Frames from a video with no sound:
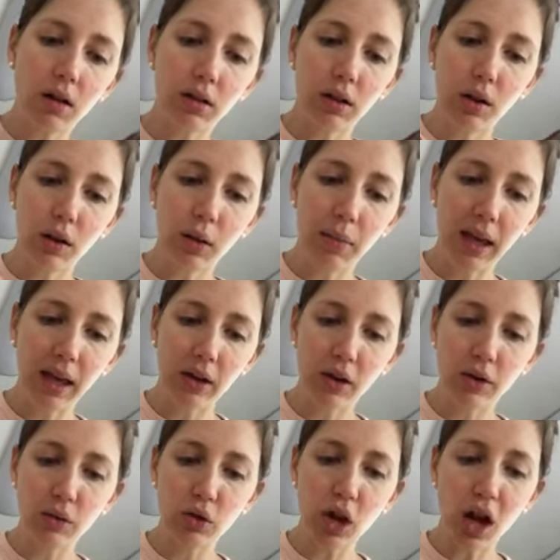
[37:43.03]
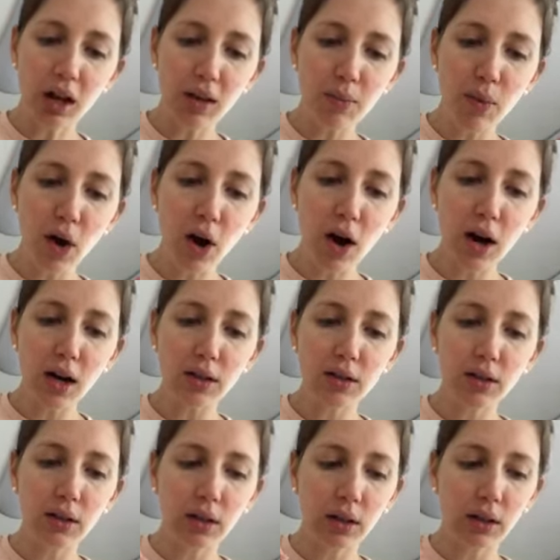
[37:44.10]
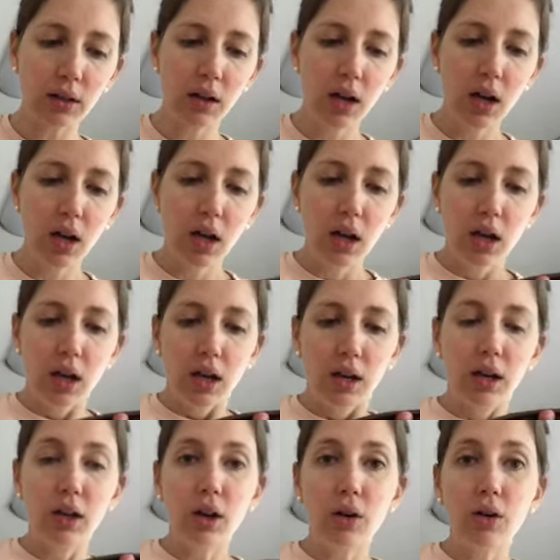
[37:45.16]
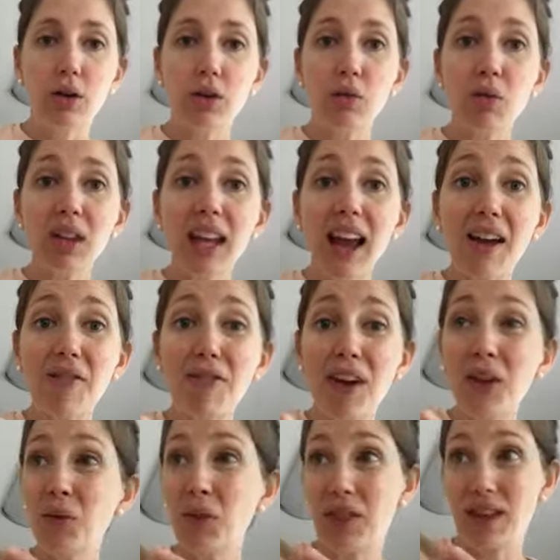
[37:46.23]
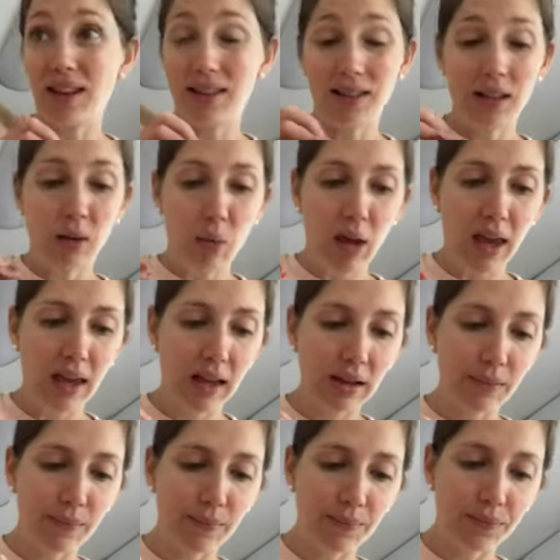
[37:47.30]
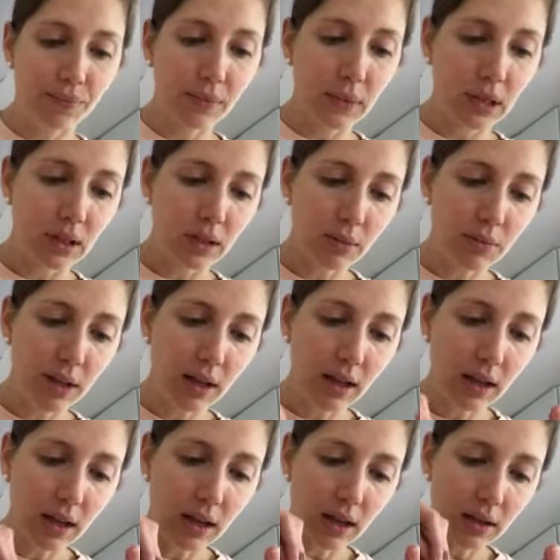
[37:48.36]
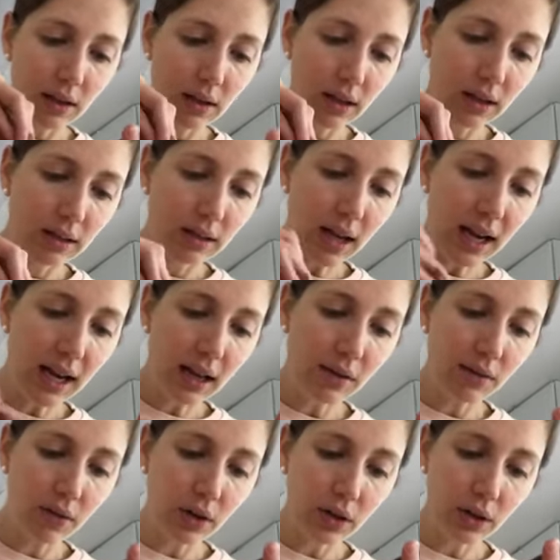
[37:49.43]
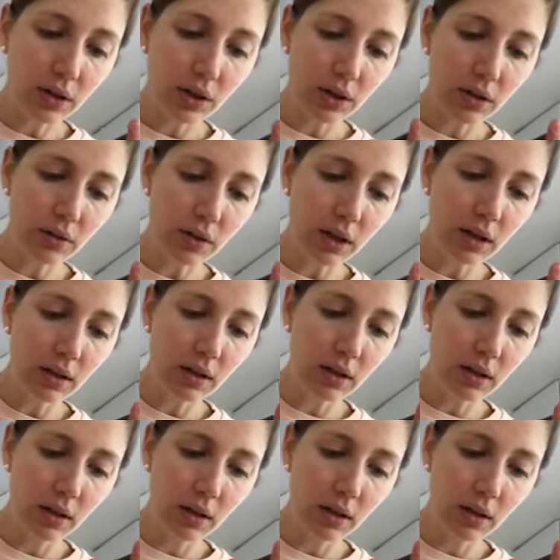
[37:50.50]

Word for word: You can make your own chocolate bars. You can, you know, you can really have fun with this and make something exciting for your children